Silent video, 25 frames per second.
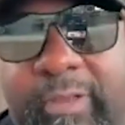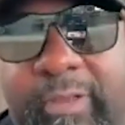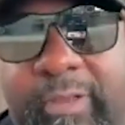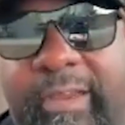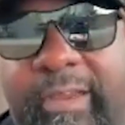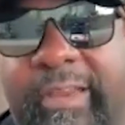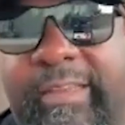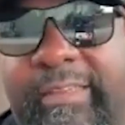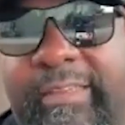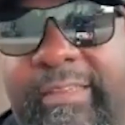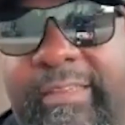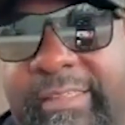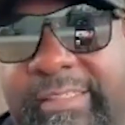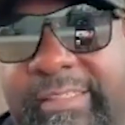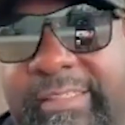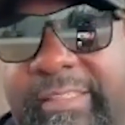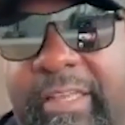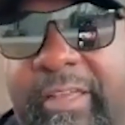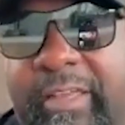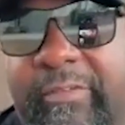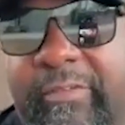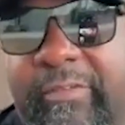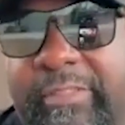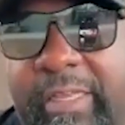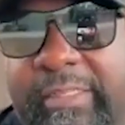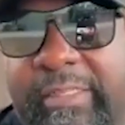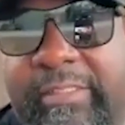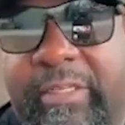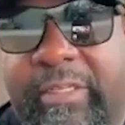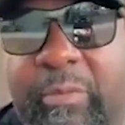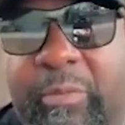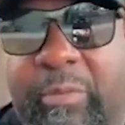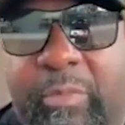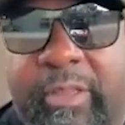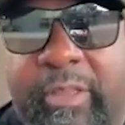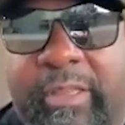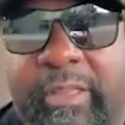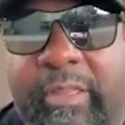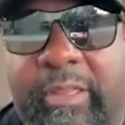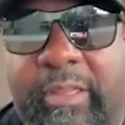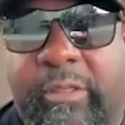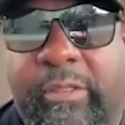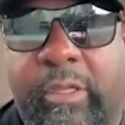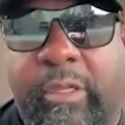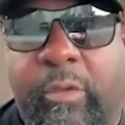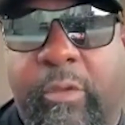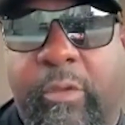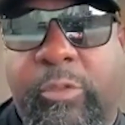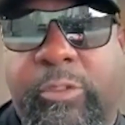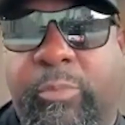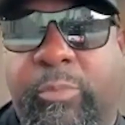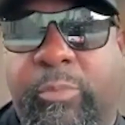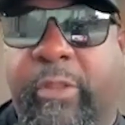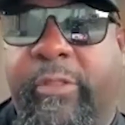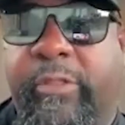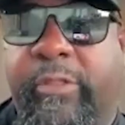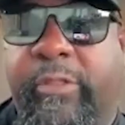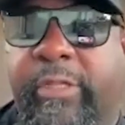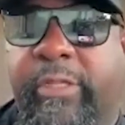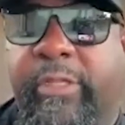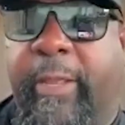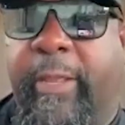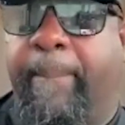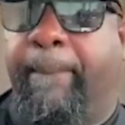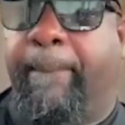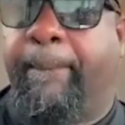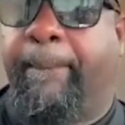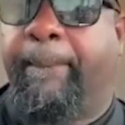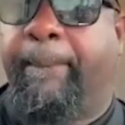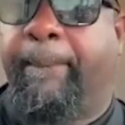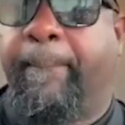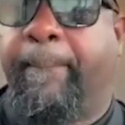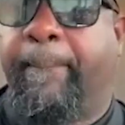All right, good stuff. Shout out to your brother. What's your brother's name?